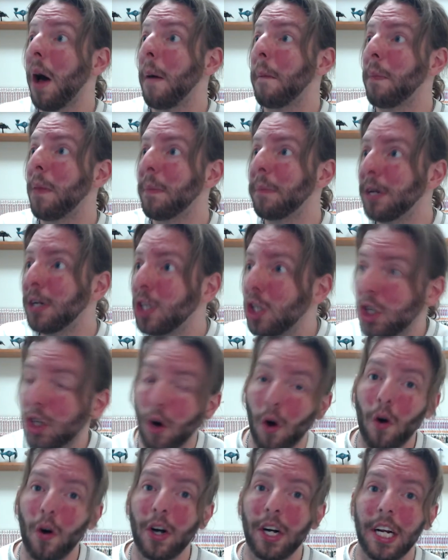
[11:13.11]
The
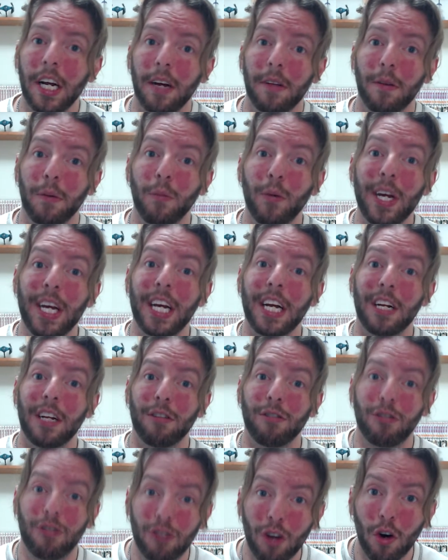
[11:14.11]
majority of them, we can
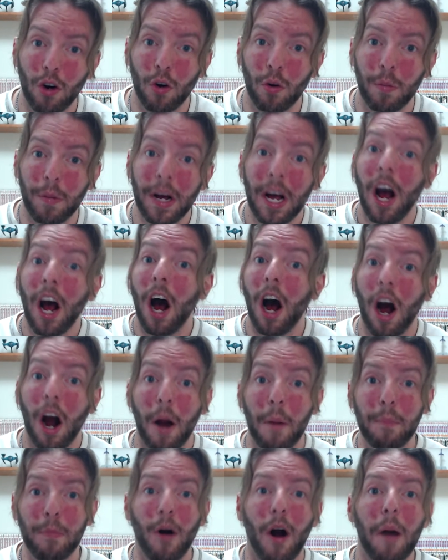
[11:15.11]
assume,
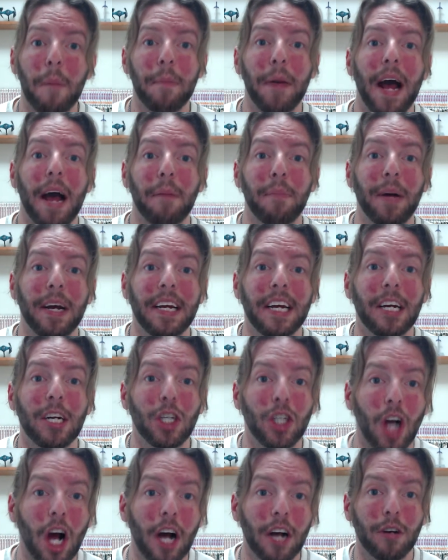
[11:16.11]
are brought back by
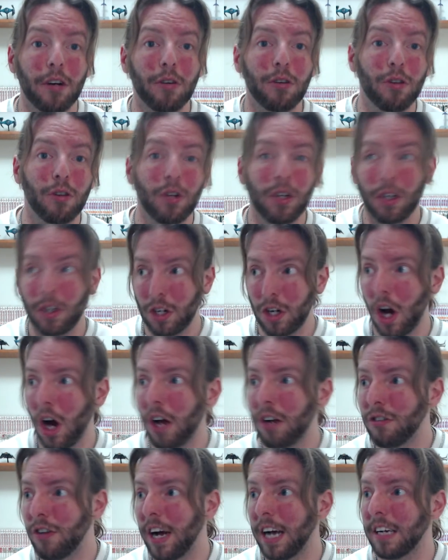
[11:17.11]
Kenjaku due to
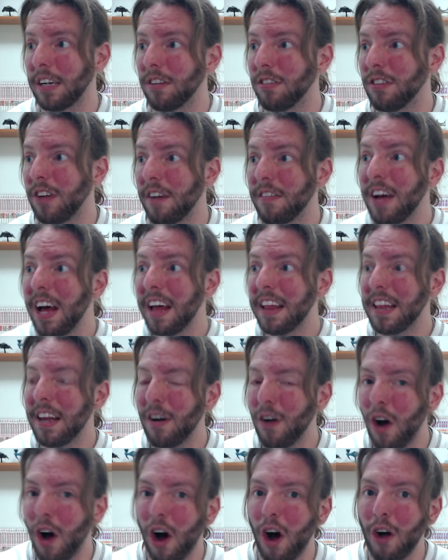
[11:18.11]
contract and stuff.
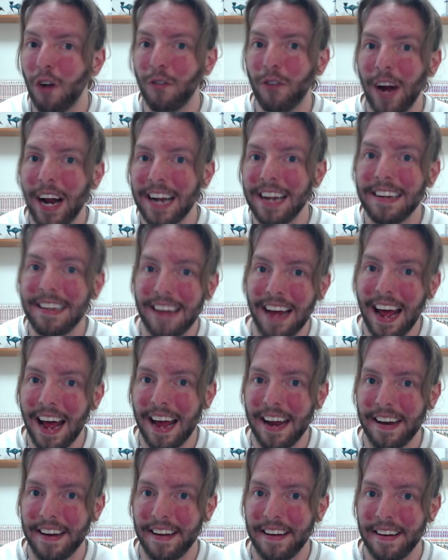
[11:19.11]
They're already
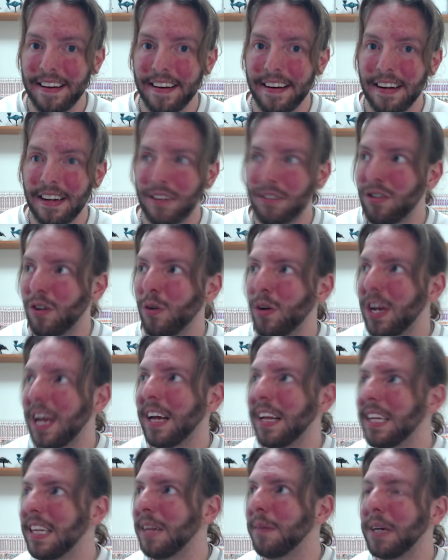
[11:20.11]
dead. So
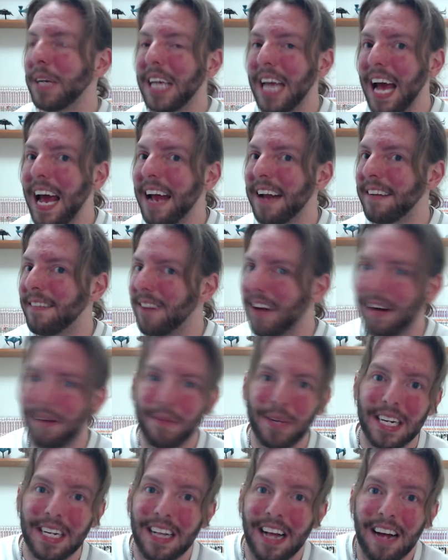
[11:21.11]
killing them again, I
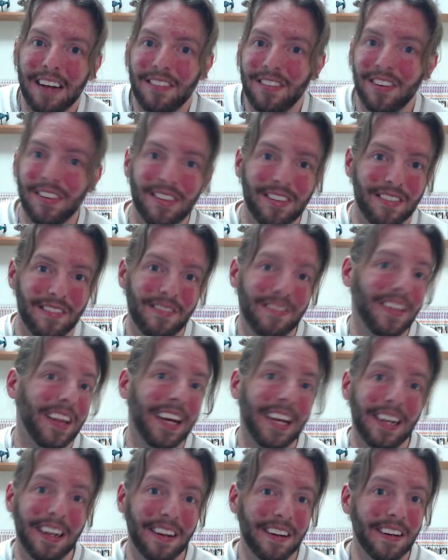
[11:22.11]
mean, that's just,
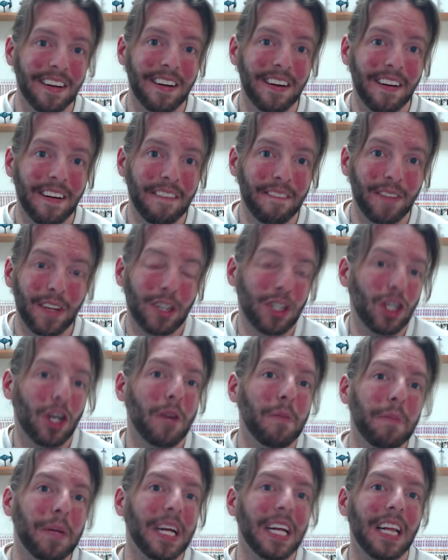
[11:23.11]
like, they
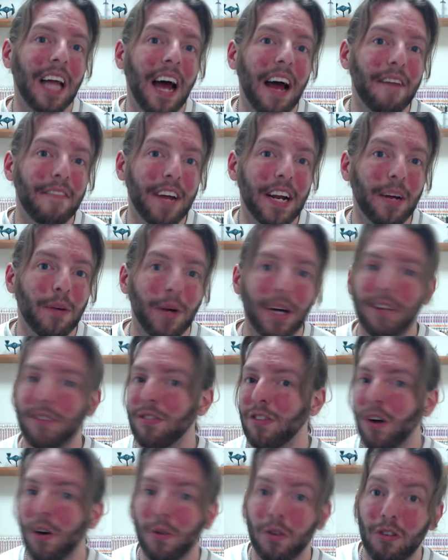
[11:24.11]
shouldn't be alive anyway.
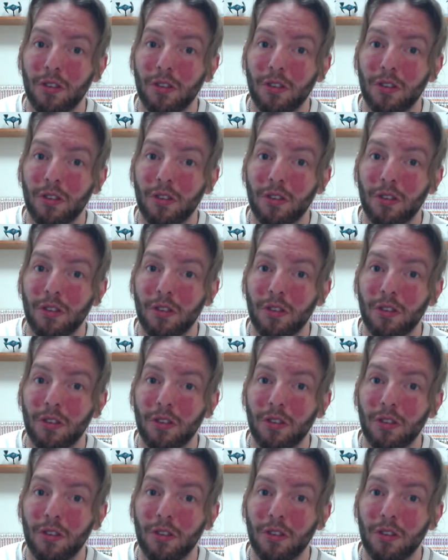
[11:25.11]
So